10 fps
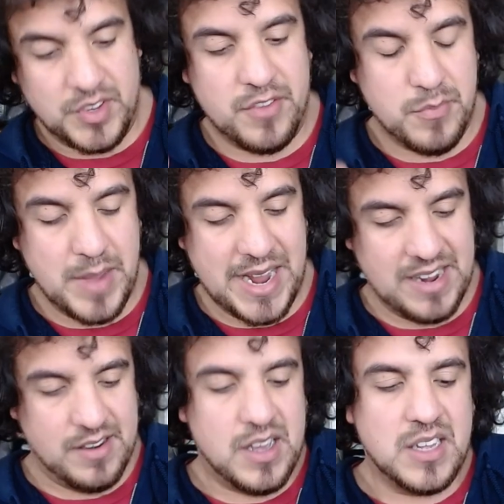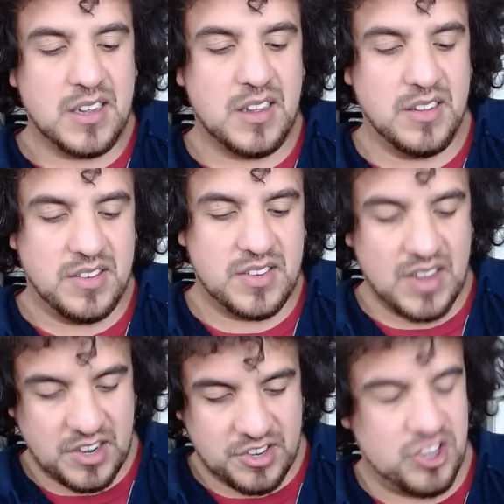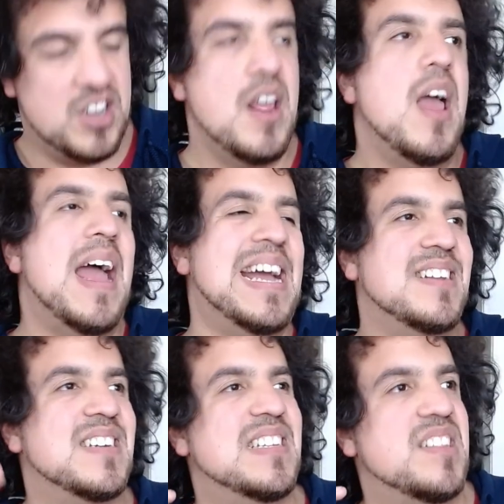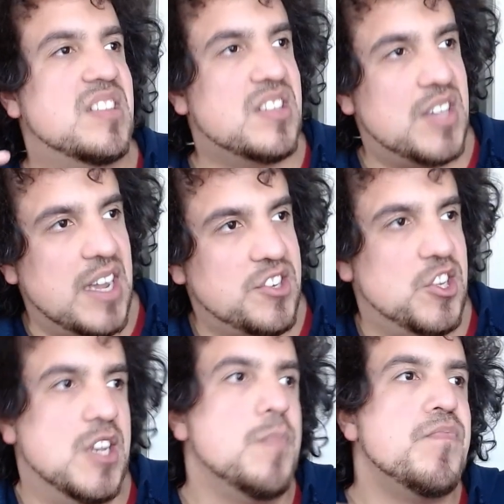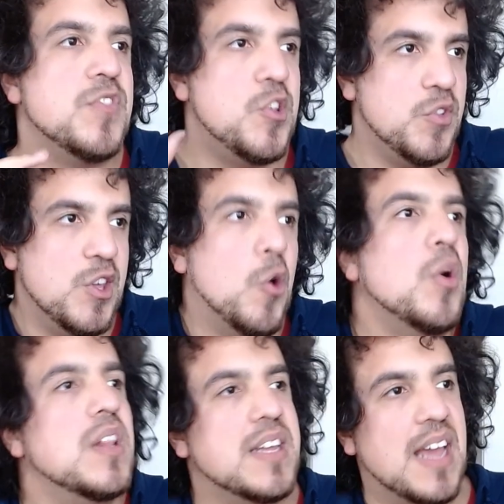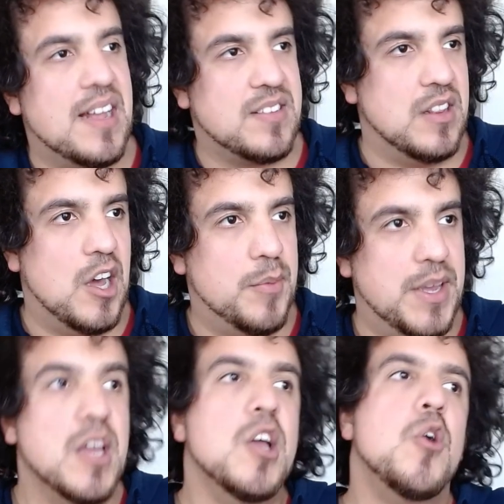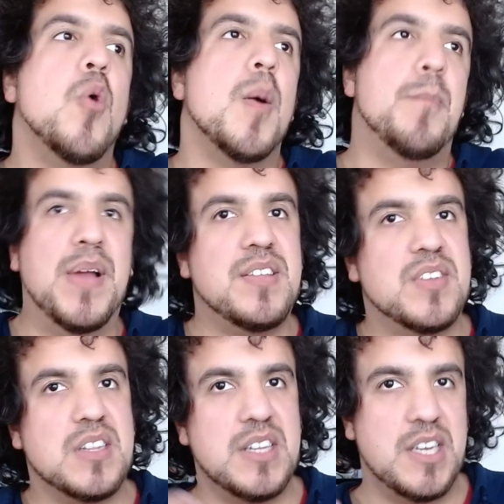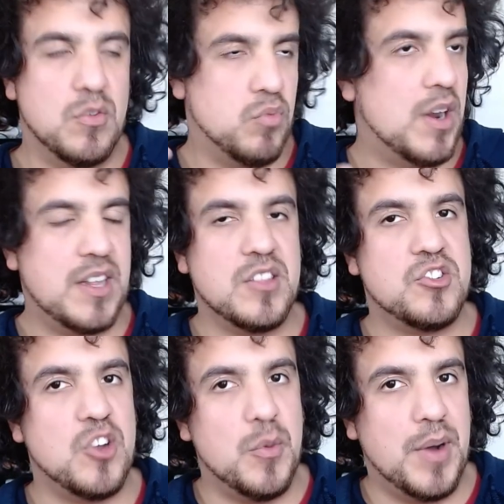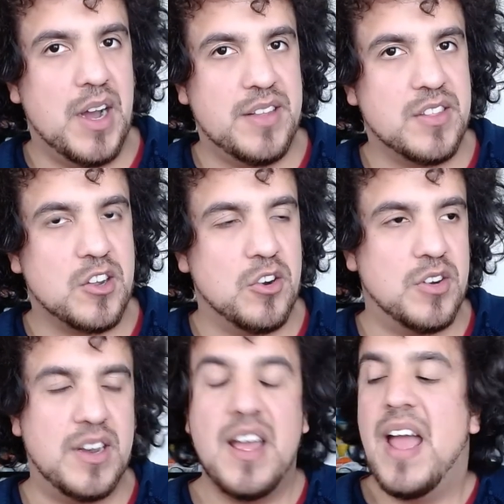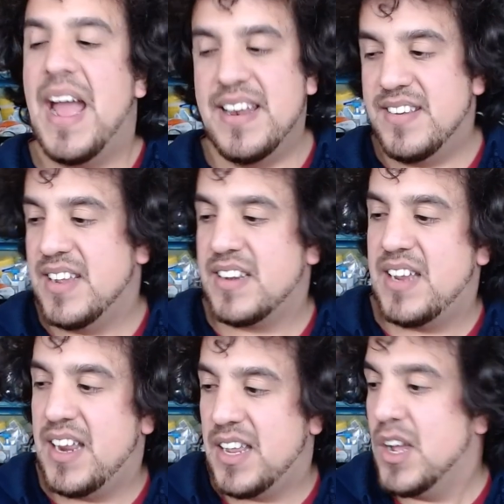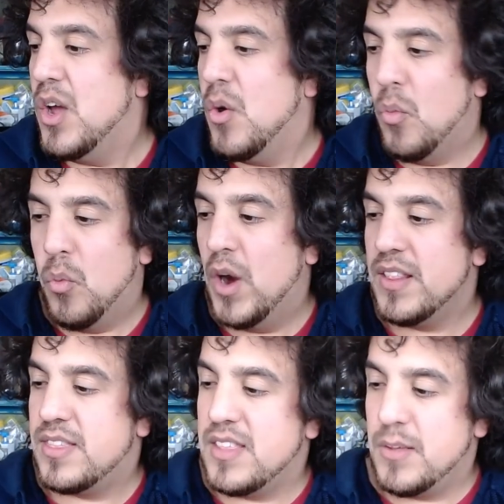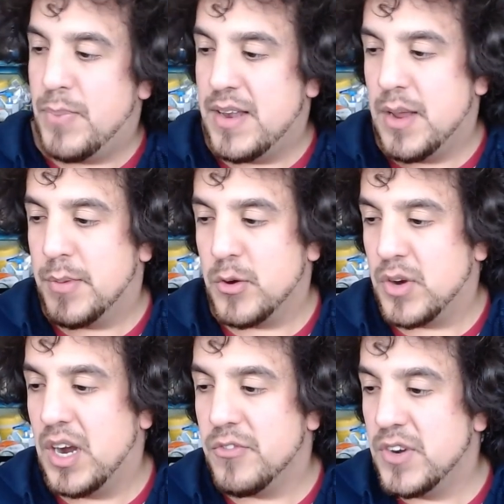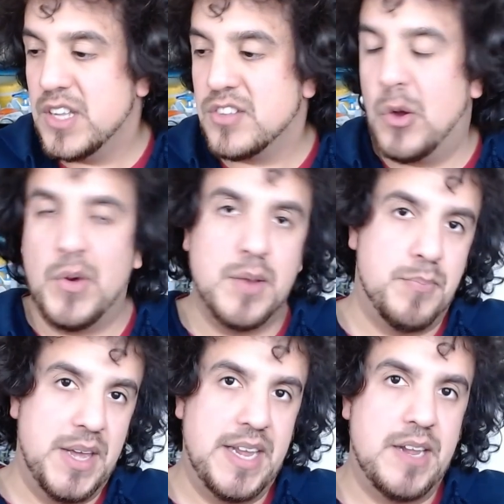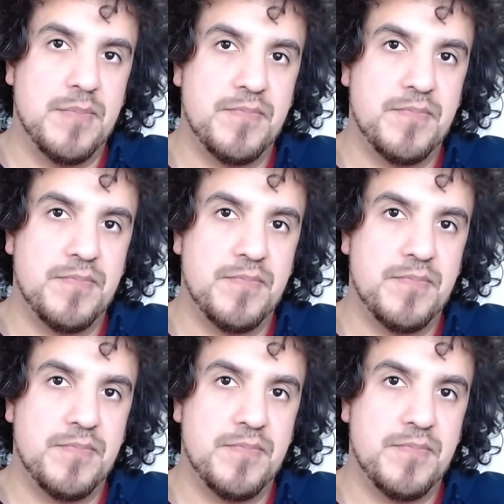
have made concession and concession to the oil and gas lobby, who are basically running the show behind the curtain and dictating what the pandemic recovery is going to be.